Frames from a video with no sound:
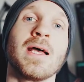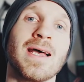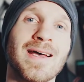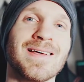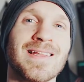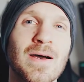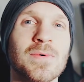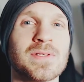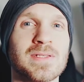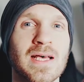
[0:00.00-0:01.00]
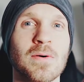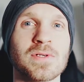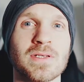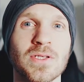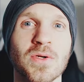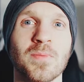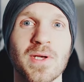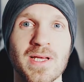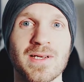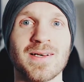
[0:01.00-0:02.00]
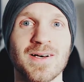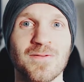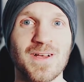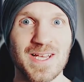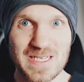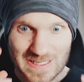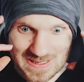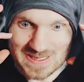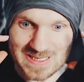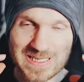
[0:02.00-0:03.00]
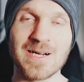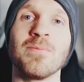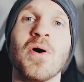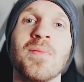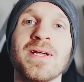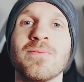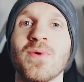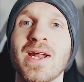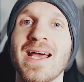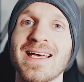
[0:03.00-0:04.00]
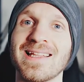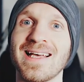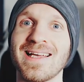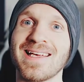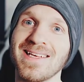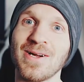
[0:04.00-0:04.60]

And that was a little bit of a moment when I had, like, you